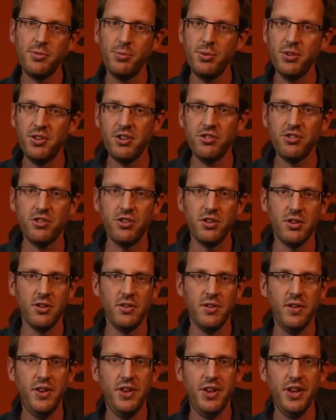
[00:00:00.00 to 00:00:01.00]

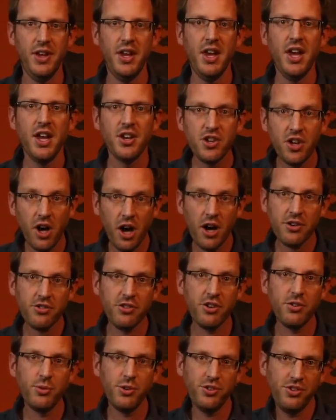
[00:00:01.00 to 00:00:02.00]
expositional.
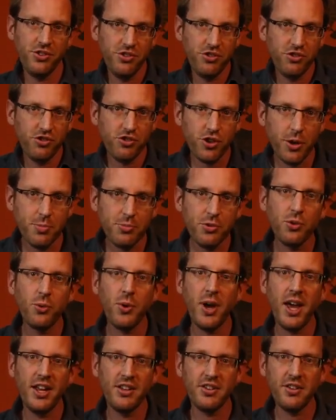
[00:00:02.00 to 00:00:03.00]
Doctrine was stripped
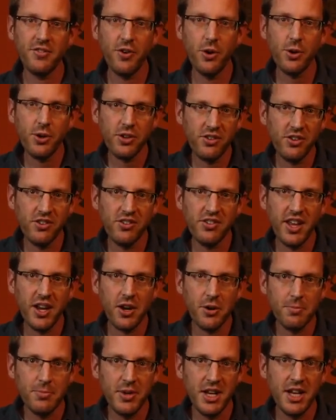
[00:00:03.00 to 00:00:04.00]
away to focus
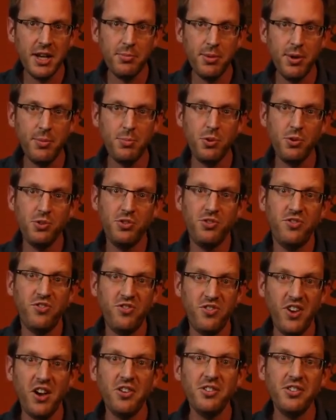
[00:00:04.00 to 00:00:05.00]
instead on meeting people's
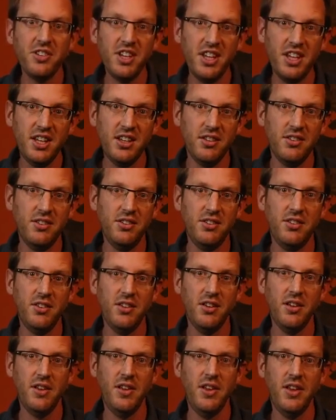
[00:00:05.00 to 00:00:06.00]
felt needs.
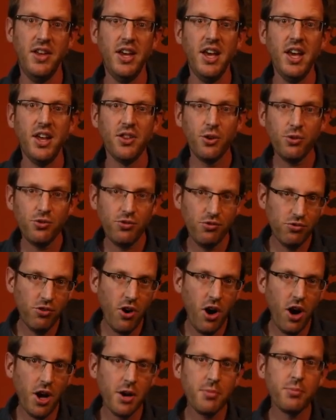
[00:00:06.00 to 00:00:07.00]
Those
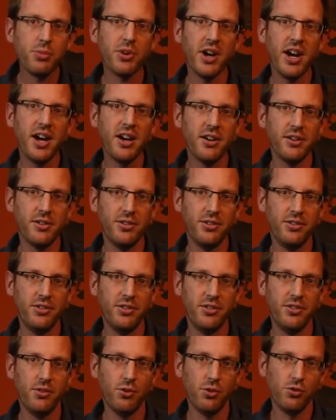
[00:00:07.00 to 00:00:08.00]
long
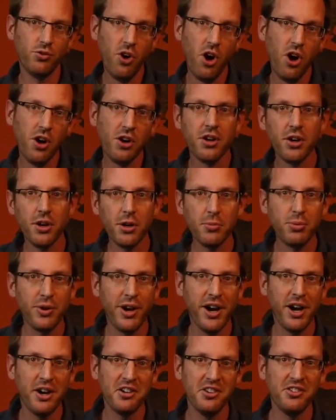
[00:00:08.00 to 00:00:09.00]
prayers, or longer
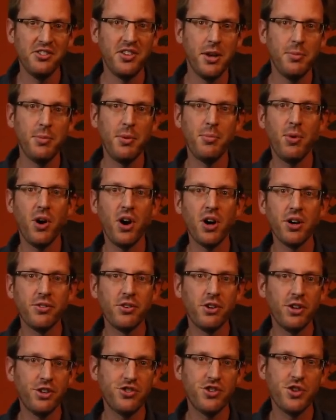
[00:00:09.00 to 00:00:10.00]
prayers, that have been part
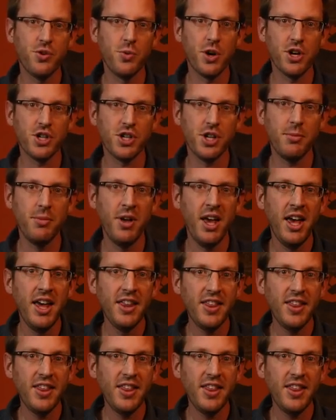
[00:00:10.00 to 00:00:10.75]
of Christian worship,